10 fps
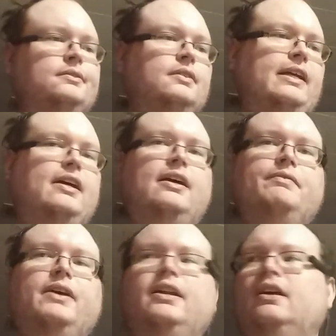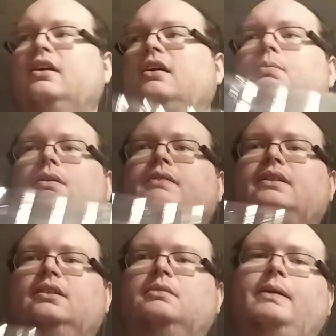Now, I've got a couple of
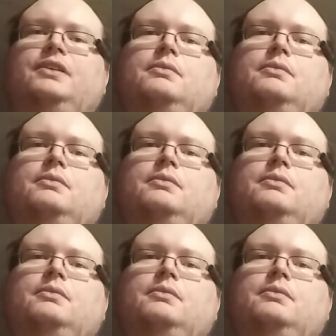these expansion